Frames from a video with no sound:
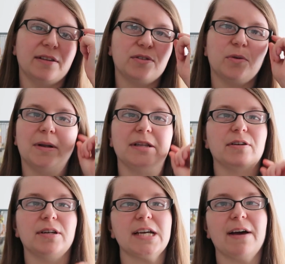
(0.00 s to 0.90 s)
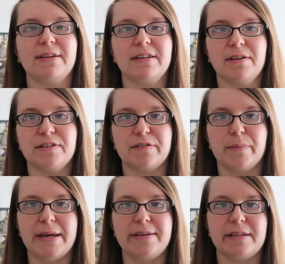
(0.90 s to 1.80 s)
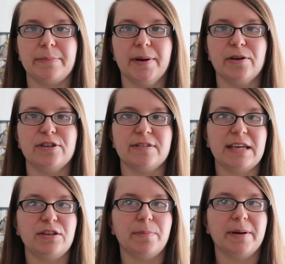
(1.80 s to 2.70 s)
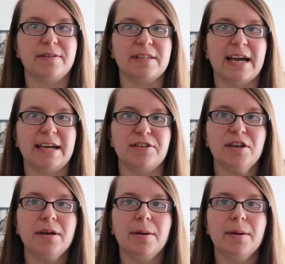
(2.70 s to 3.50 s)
It's all well and good having loads of amazing perches in your bird's cage,